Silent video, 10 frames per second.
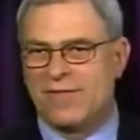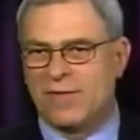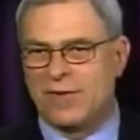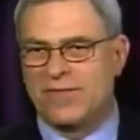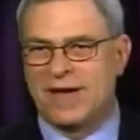
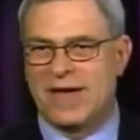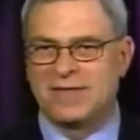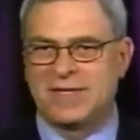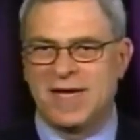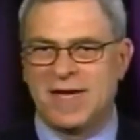
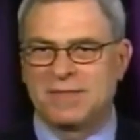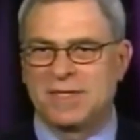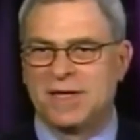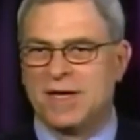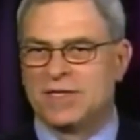45
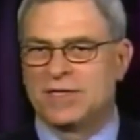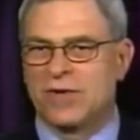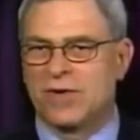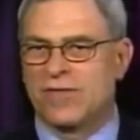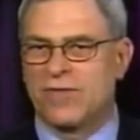times,
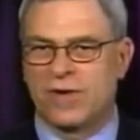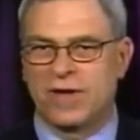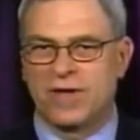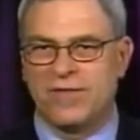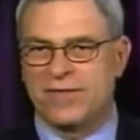score
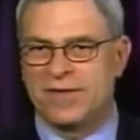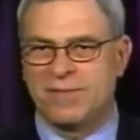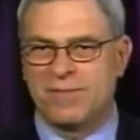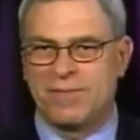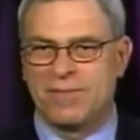40,
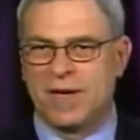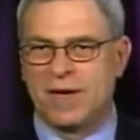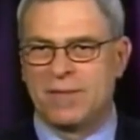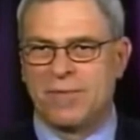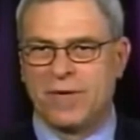50
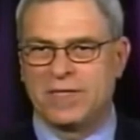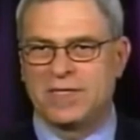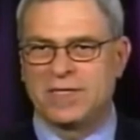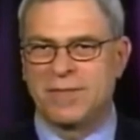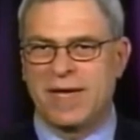uh,
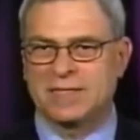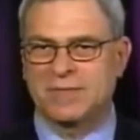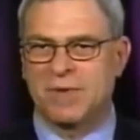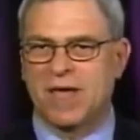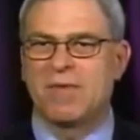points in a
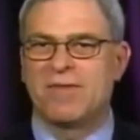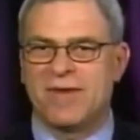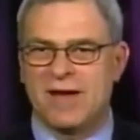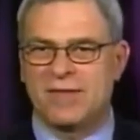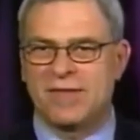basketball game, and
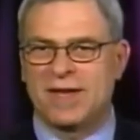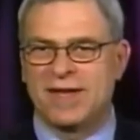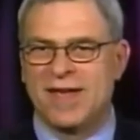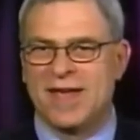found that